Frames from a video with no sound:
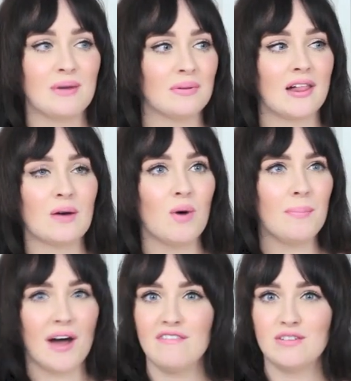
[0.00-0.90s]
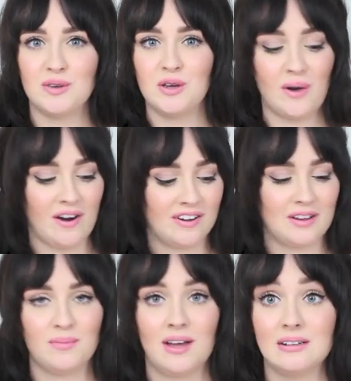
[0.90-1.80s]
People are like, what perfume are you wearing? And
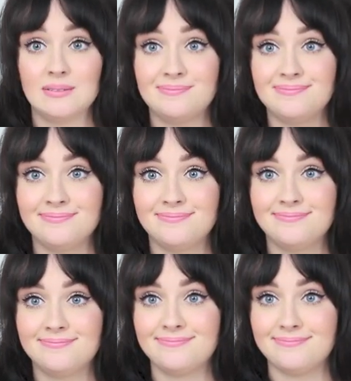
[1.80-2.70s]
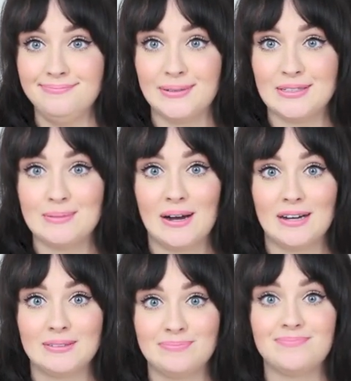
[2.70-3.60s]
I'm like, body
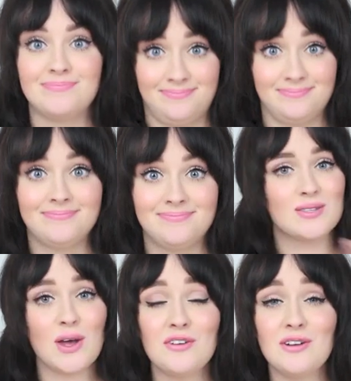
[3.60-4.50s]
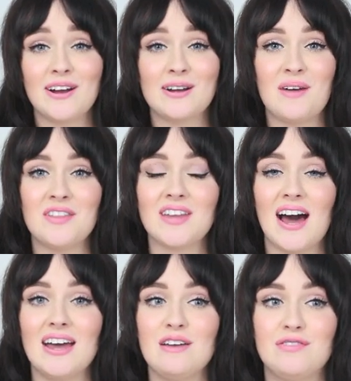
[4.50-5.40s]
butter. So I really recommend
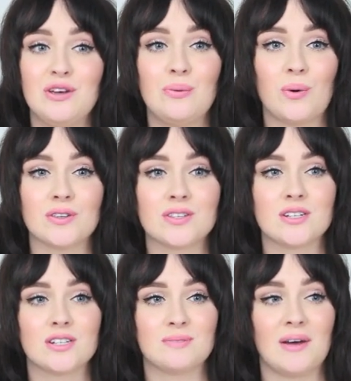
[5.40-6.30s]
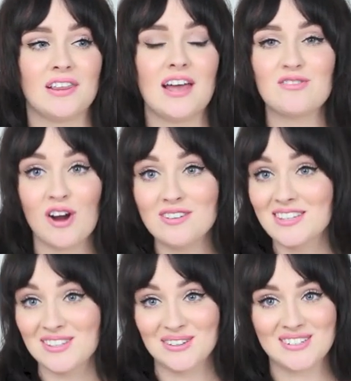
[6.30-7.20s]
that if you want to smell like
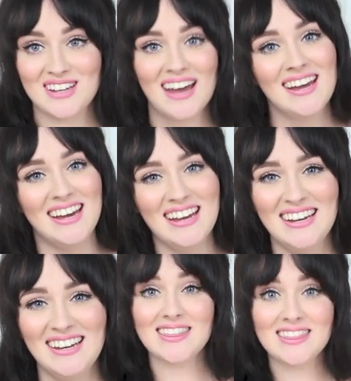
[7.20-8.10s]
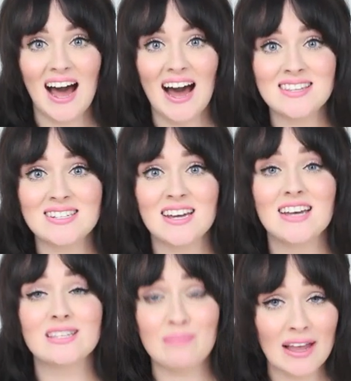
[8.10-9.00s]
roses all day. That
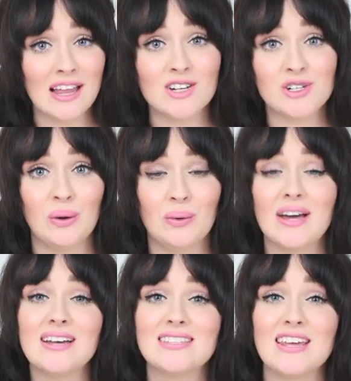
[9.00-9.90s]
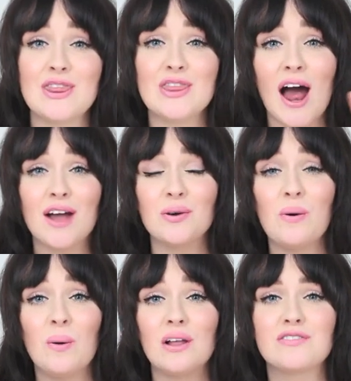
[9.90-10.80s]
is my Lush haul. That is the third
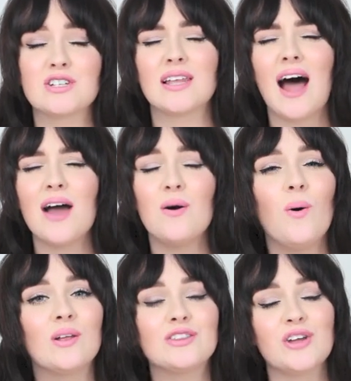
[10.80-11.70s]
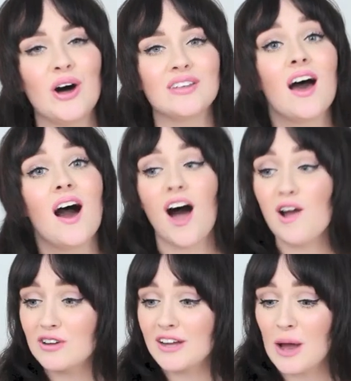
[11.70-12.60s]
haul of July haulathon.
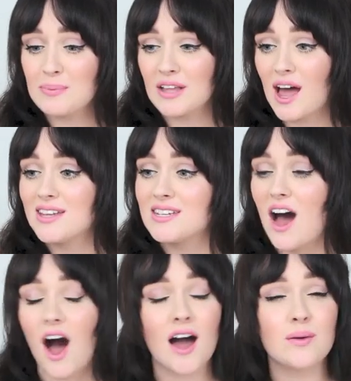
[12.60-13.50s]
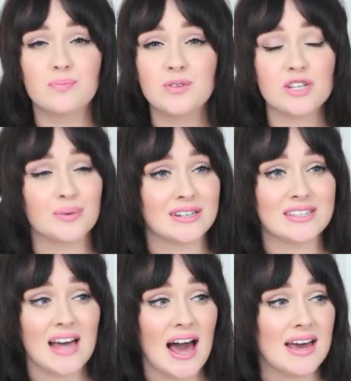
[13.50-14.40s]
I really hope you liked it. I just want
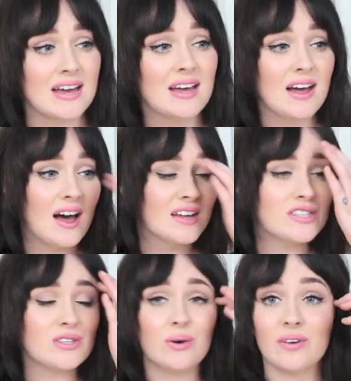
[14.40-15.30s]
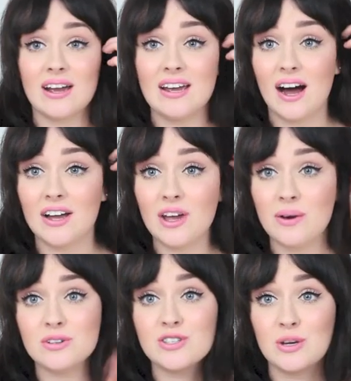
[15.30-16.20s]
to say, sorry, I know
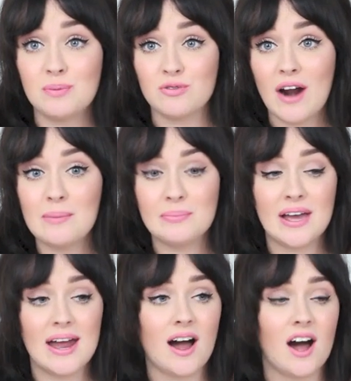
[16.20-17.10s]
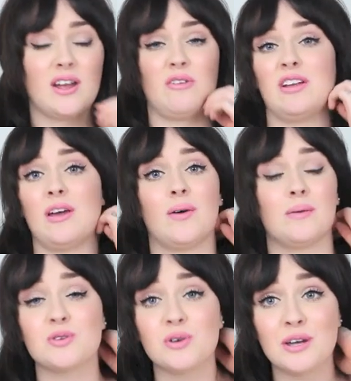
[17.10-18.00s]
it was super rambly. I don't really know what
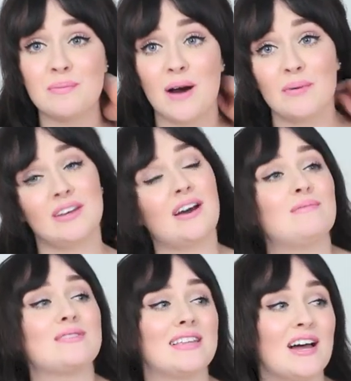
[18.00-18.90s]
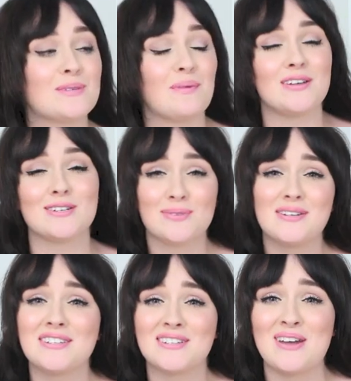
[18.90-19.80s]
I'm talking about when it comes to Lush, but I just
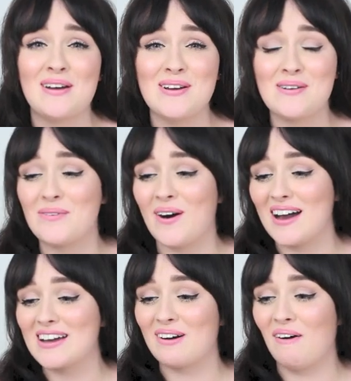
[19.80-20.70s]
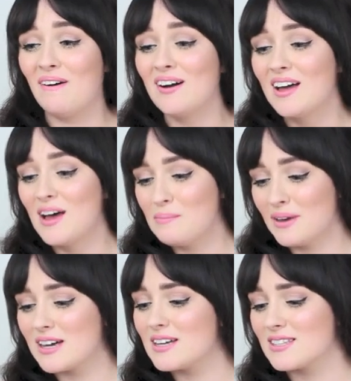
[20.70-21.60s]
wanted to show you what I got
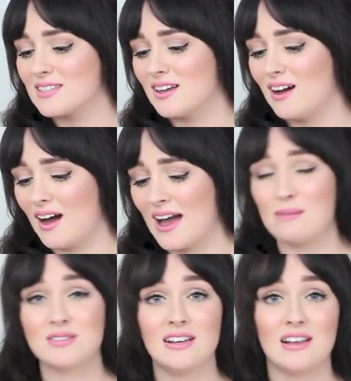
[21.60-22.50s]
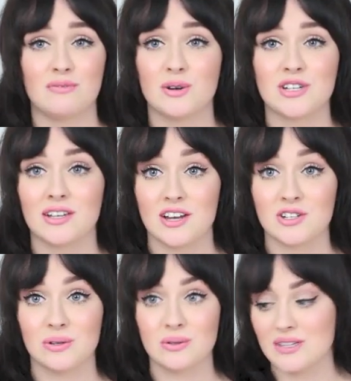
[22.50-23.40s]
because I absolutely love watching
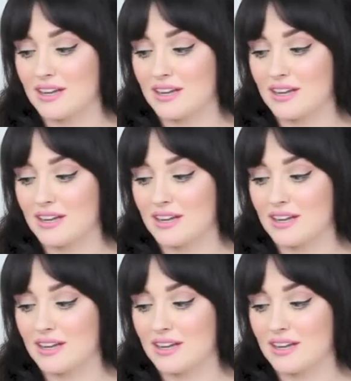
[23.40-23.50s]
Lush hauls.